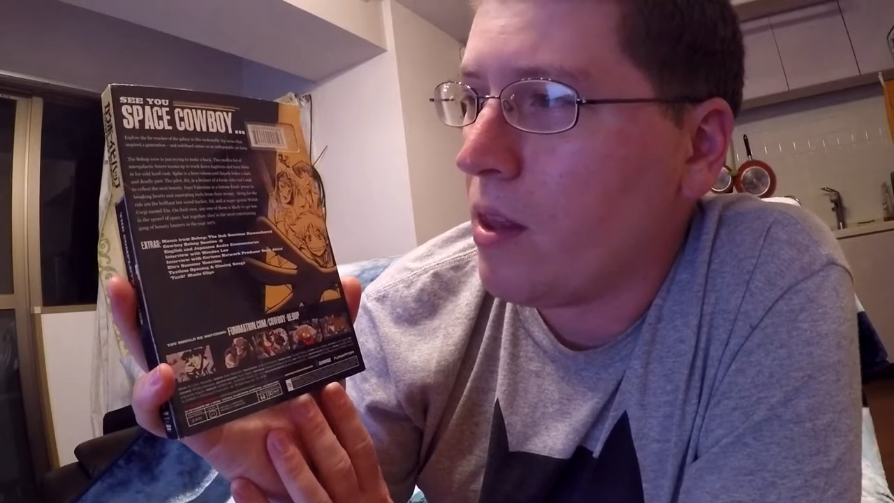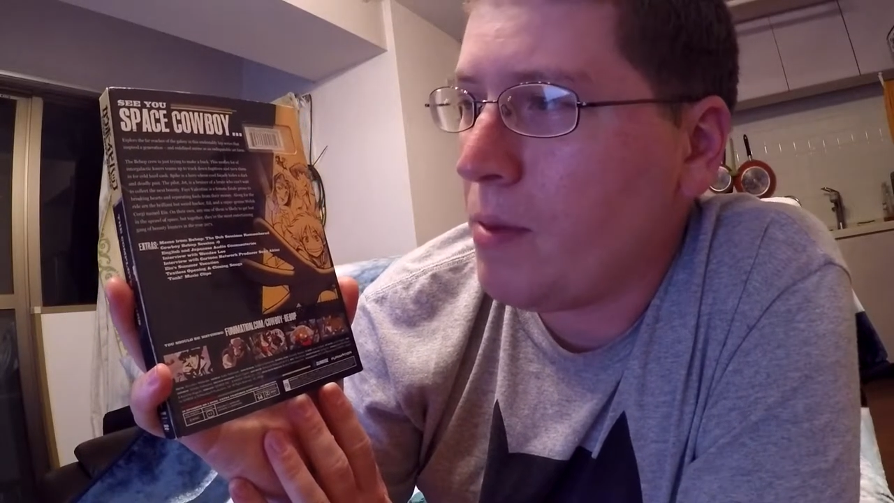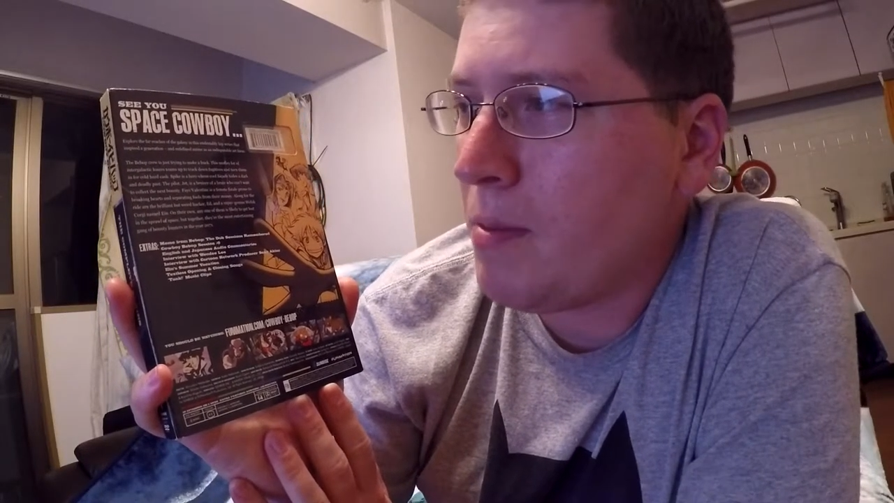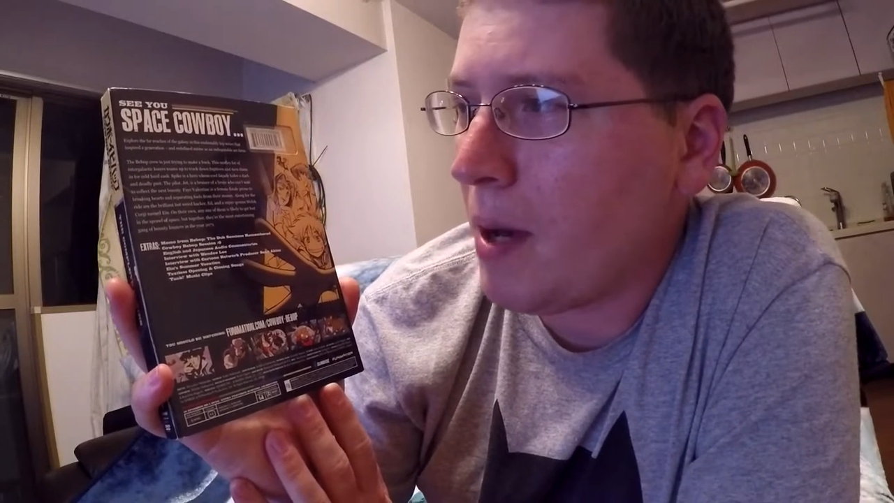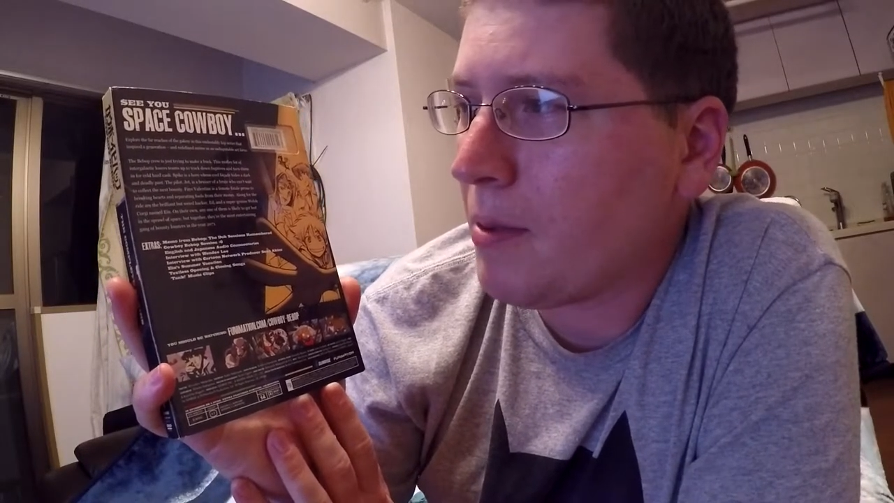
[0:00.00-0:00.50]
The
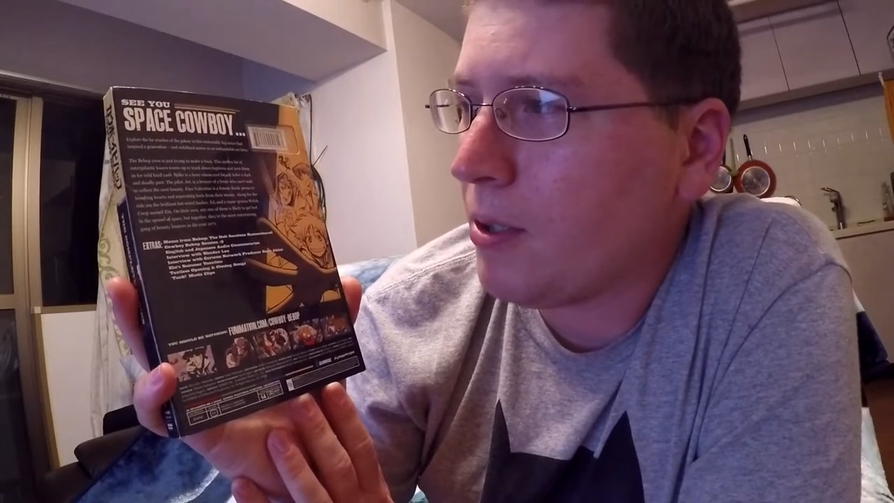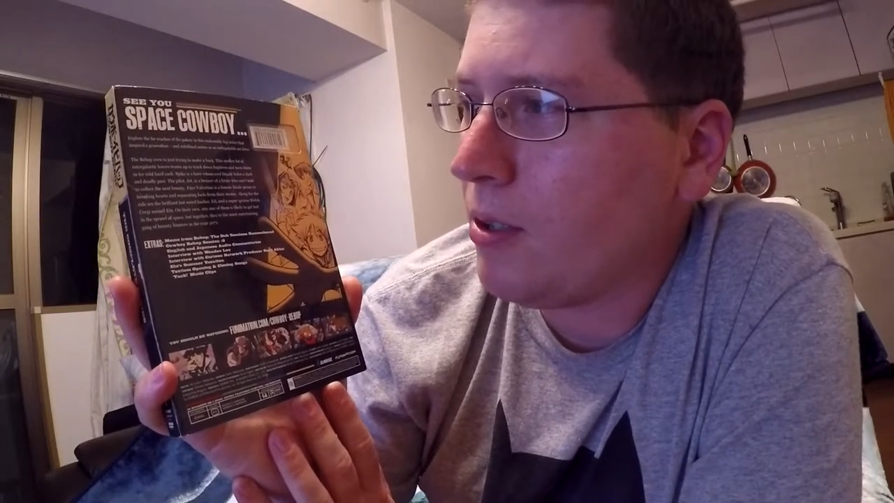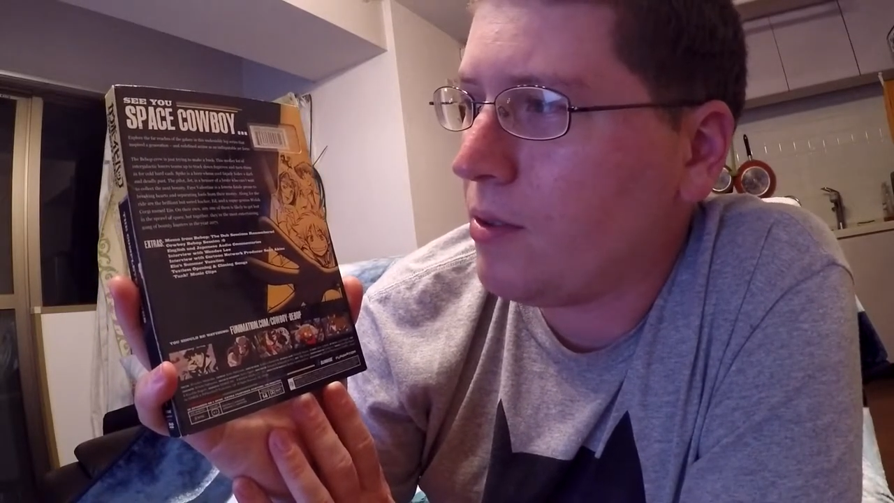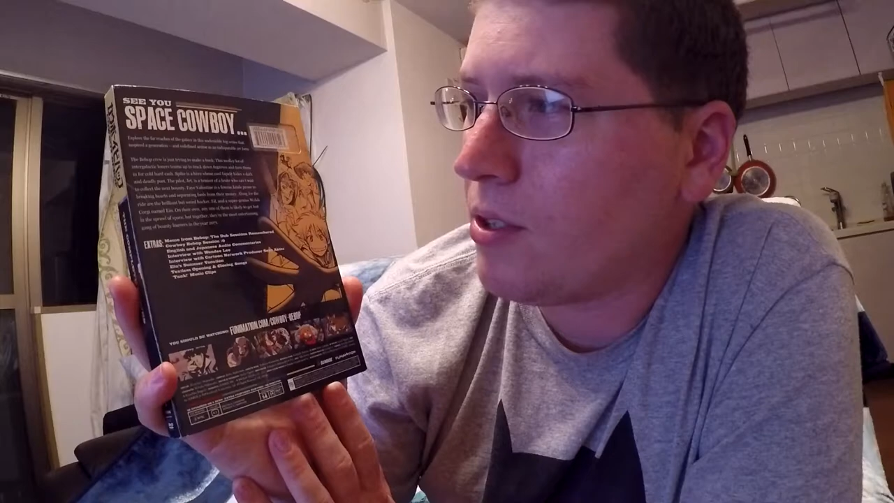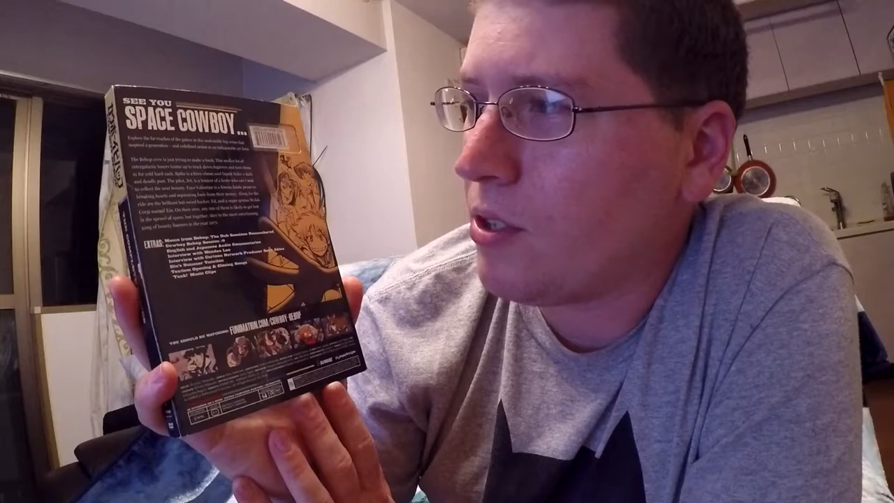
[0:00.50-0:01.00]
bebop
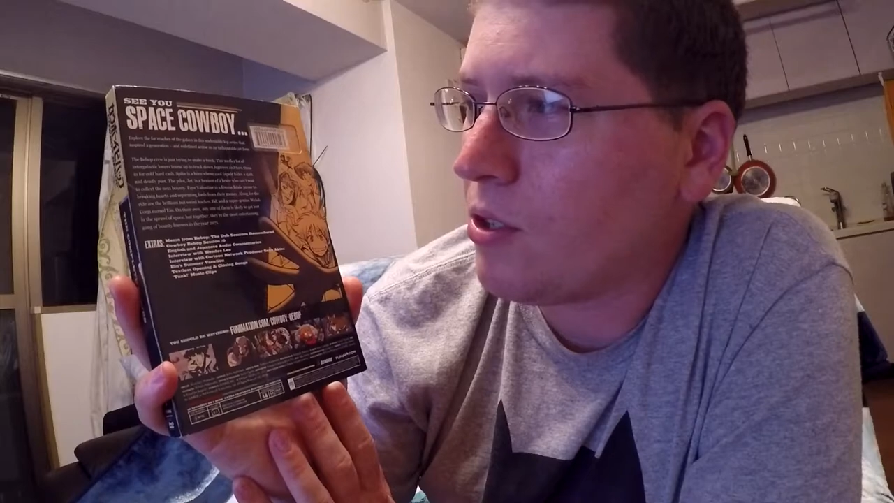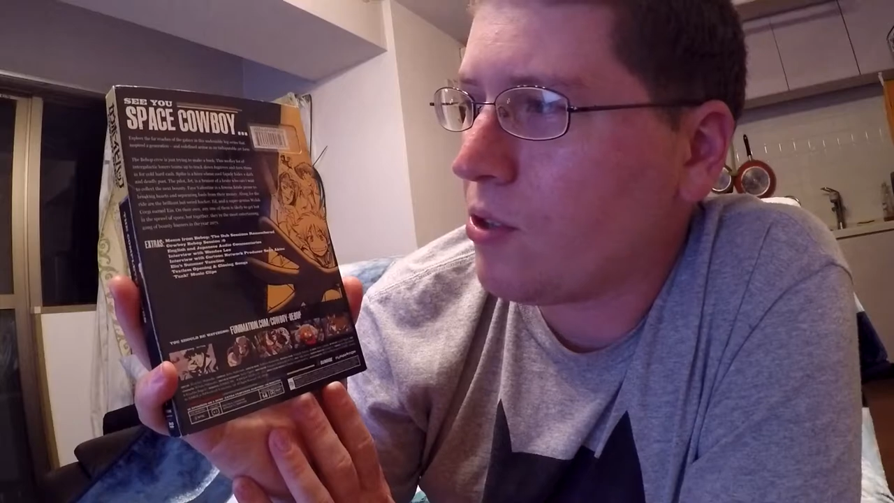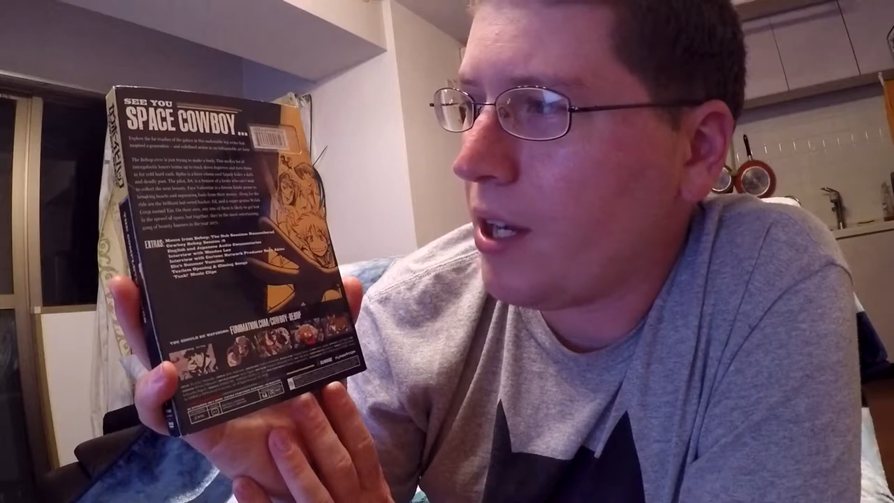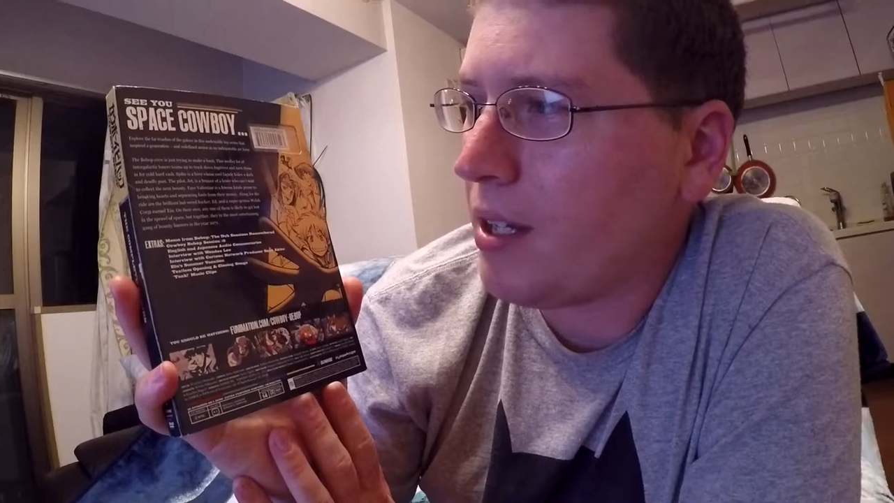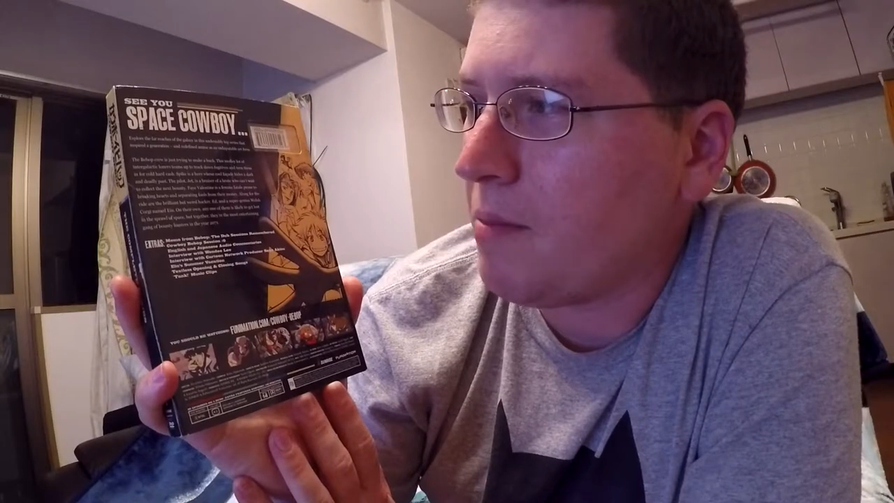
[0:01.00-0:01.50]
crew is just
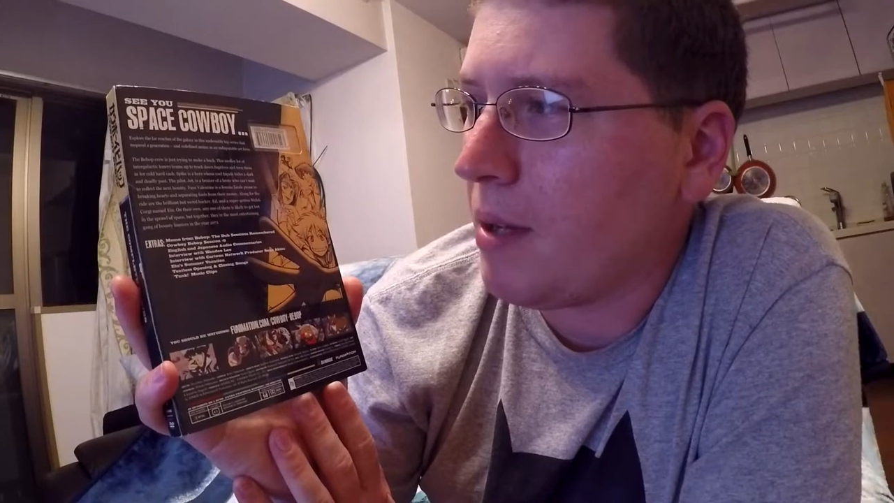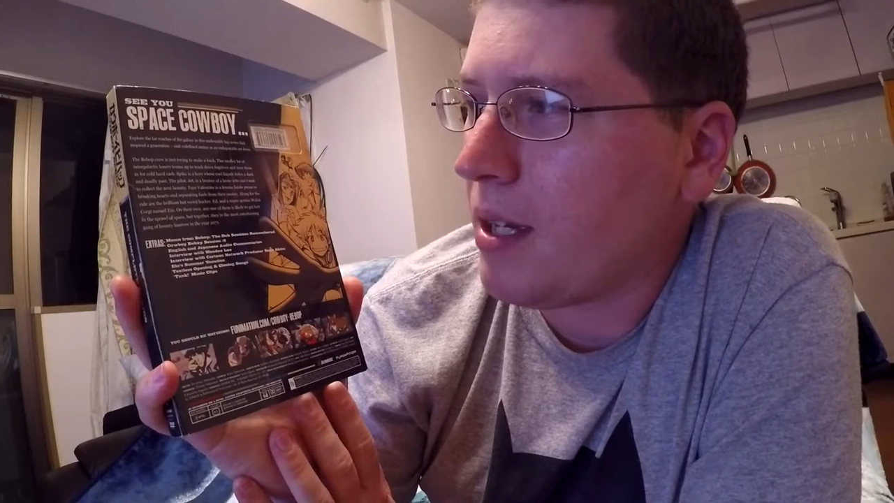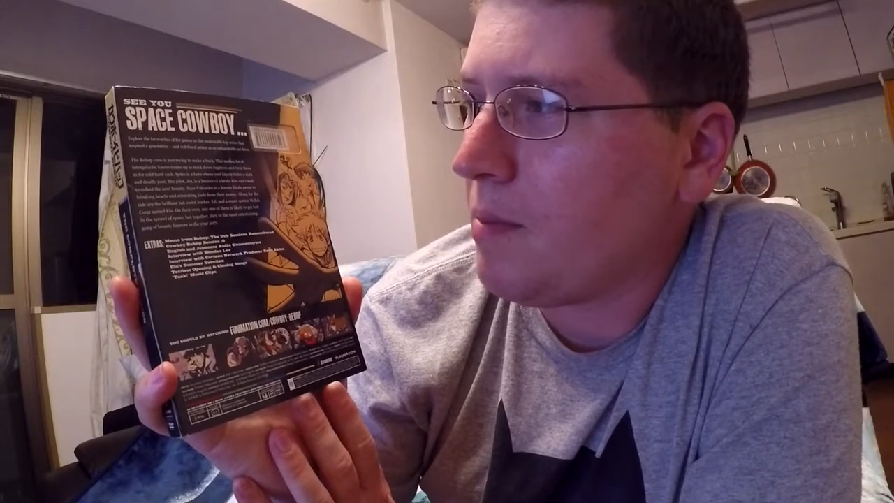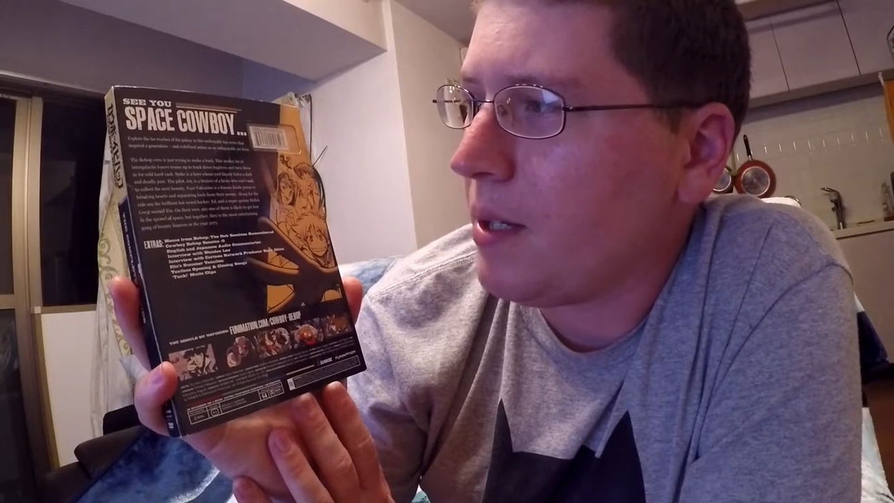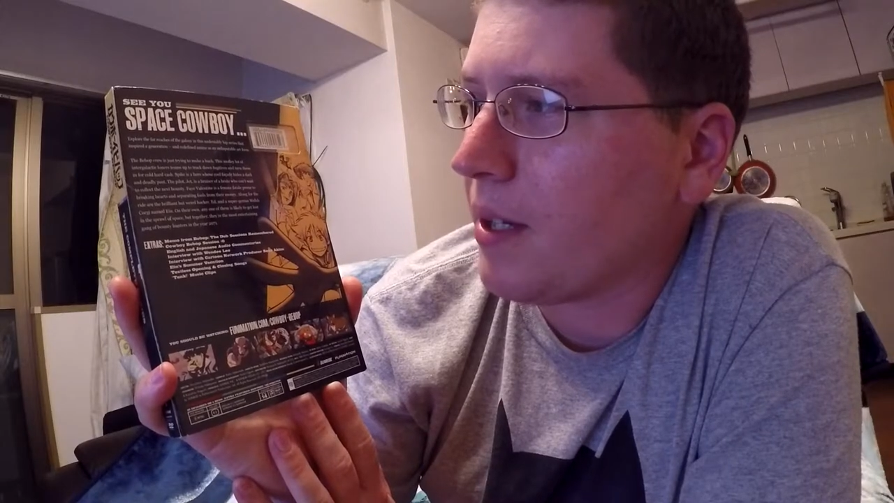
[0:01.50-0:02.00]
trying to
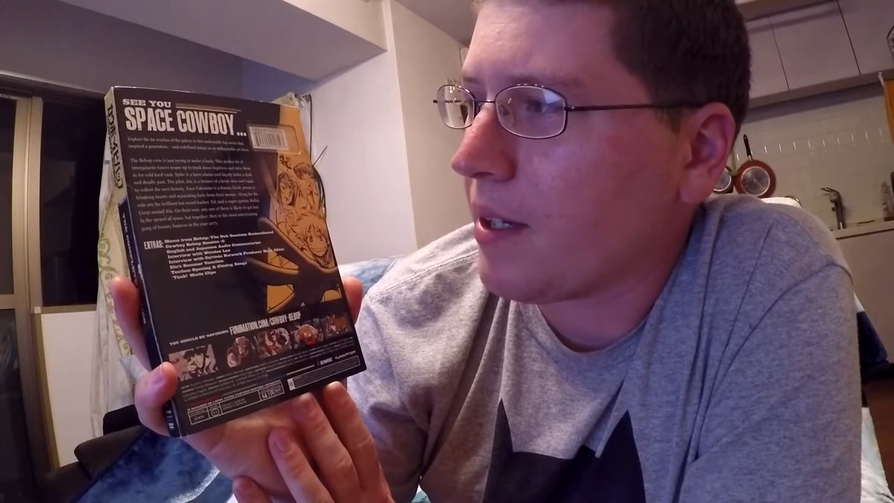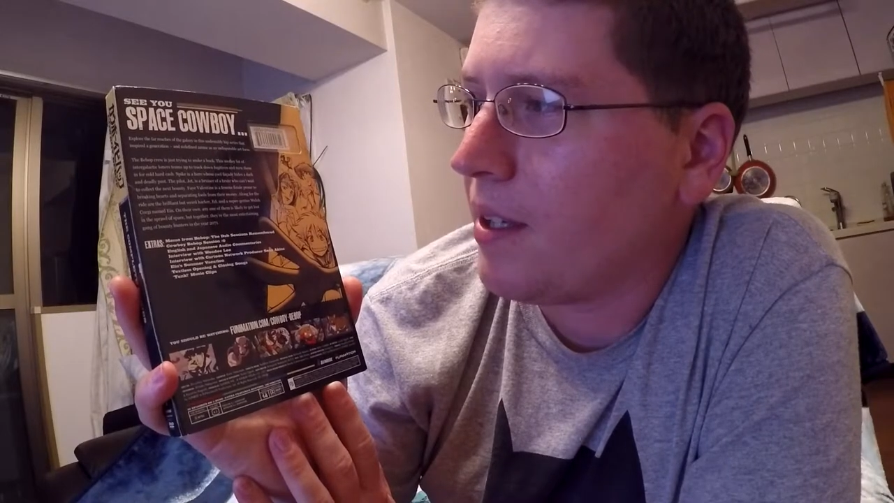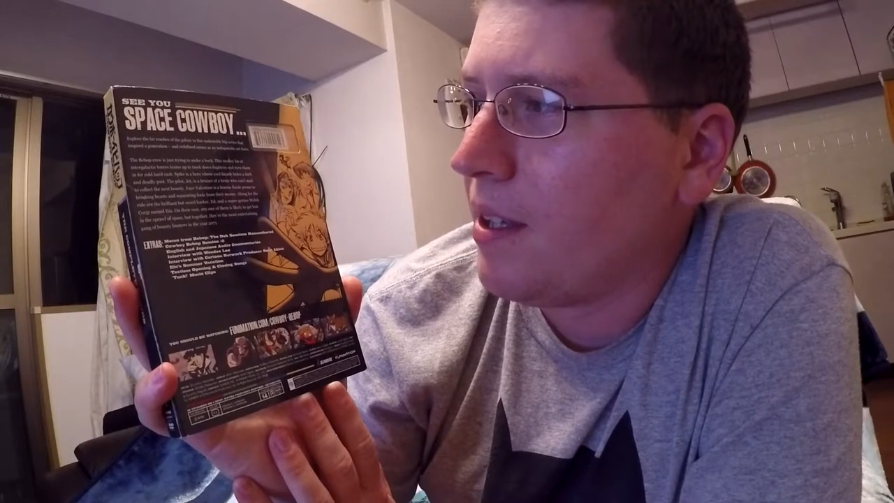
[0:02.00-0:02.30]
make a buck.